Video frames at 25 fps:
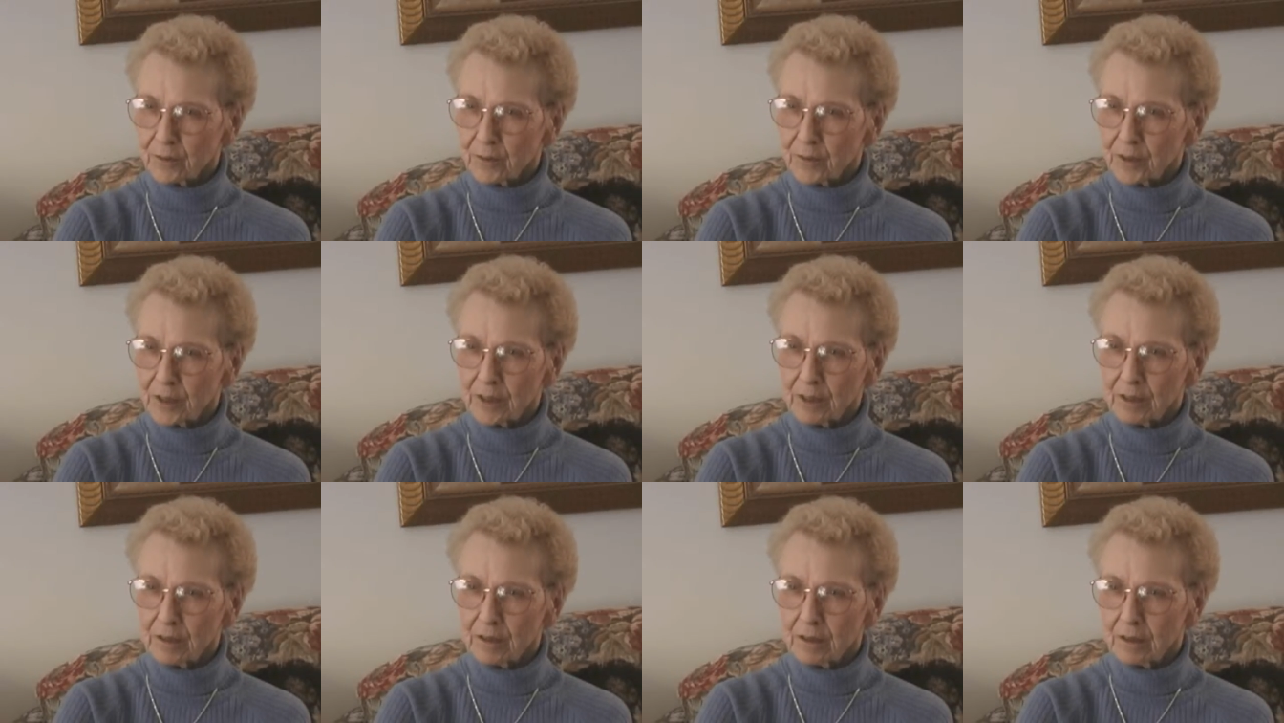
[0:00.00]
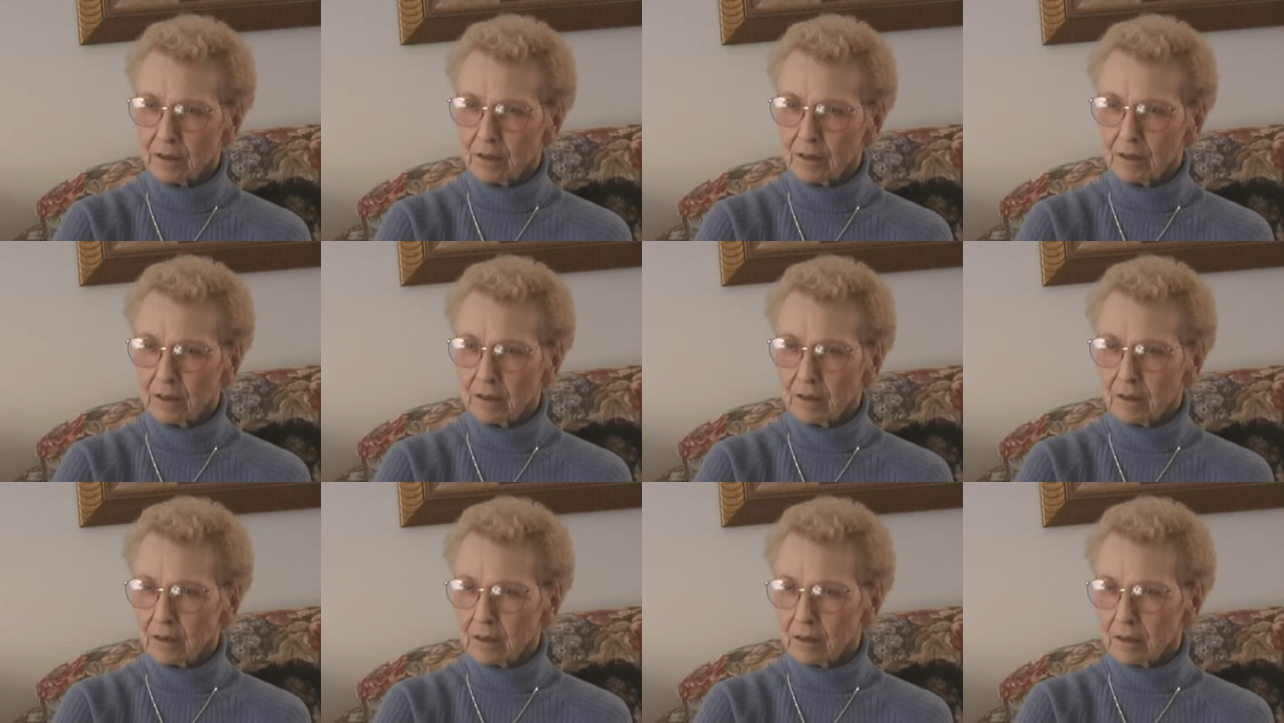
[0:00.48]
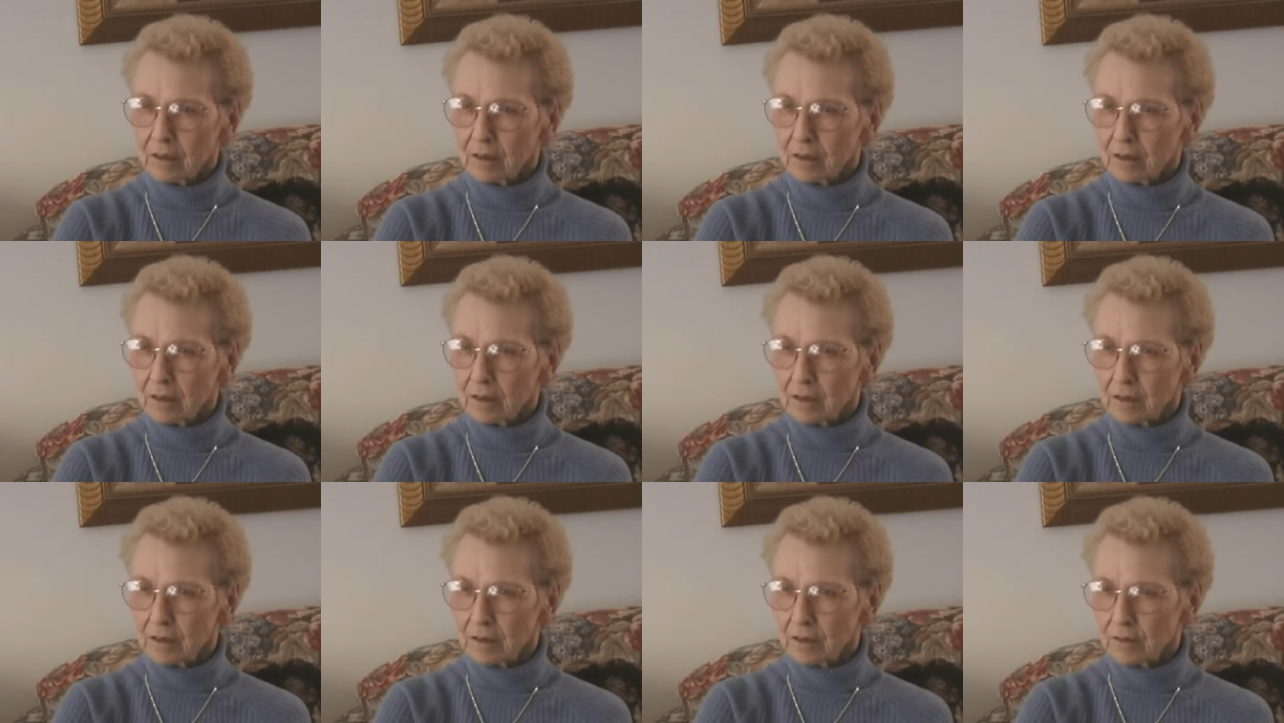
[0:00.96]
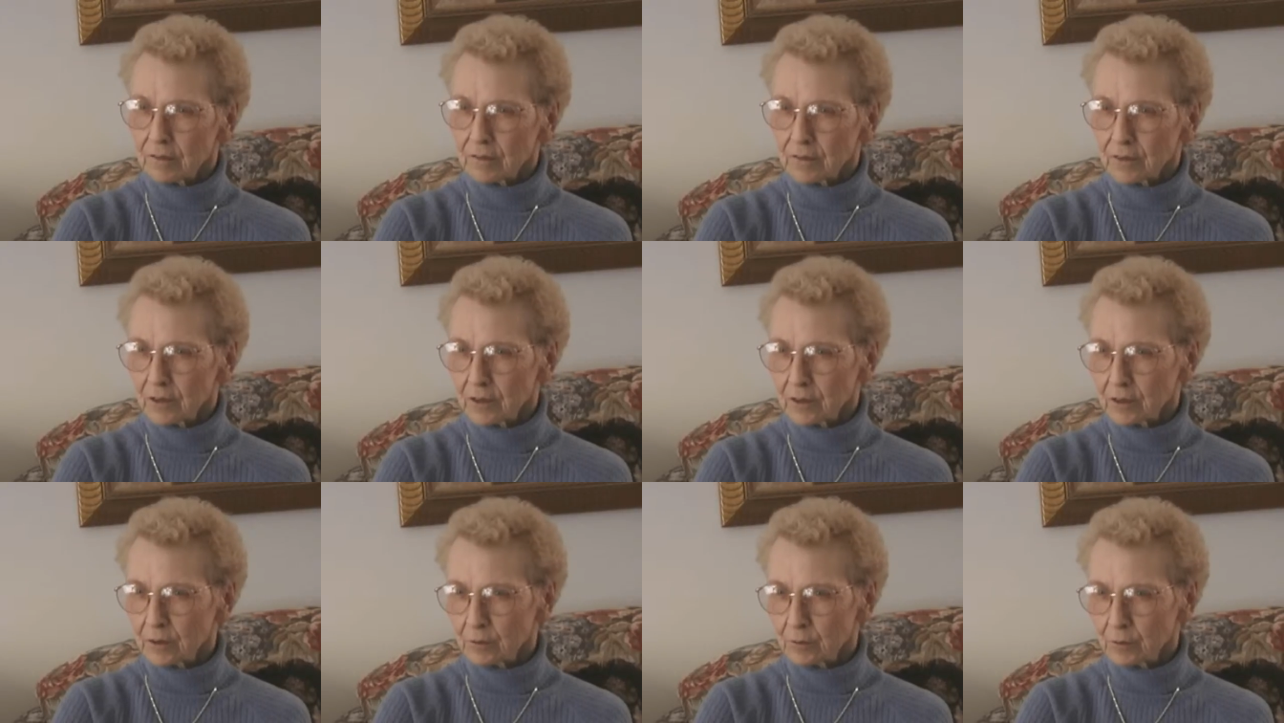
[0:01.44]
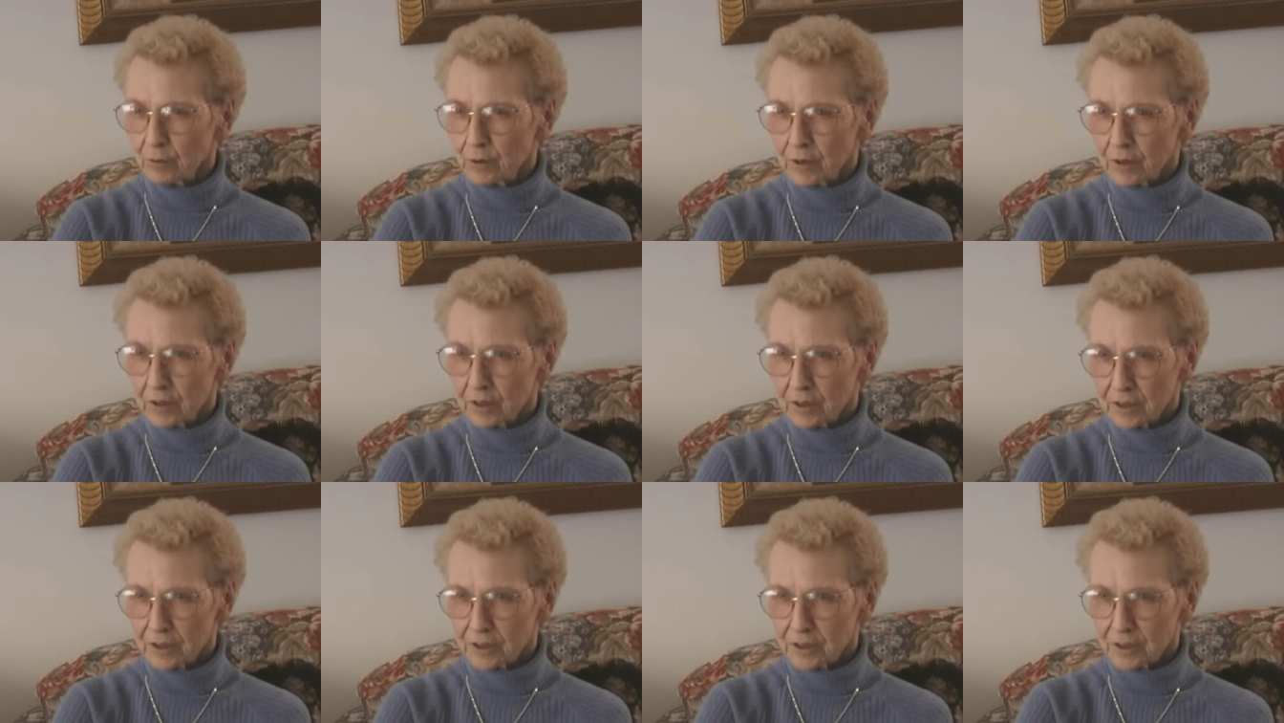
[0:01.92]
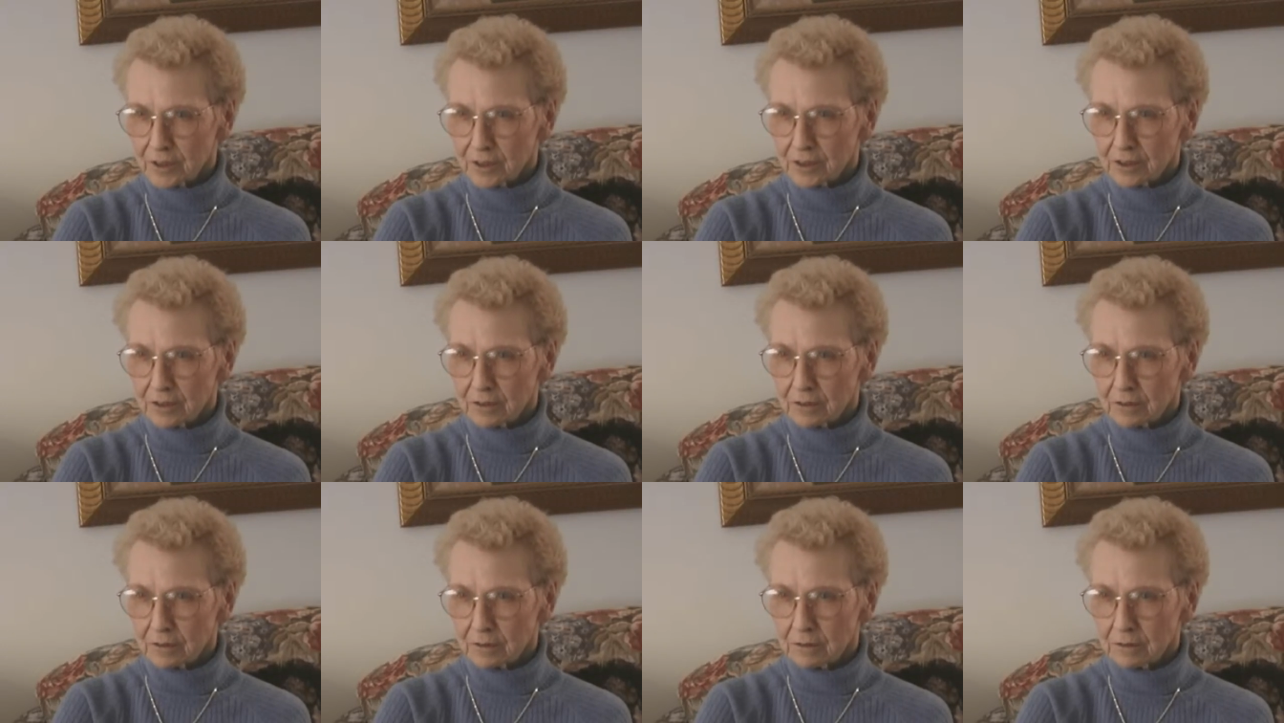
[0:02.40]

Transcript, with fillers: to be fairly realistic.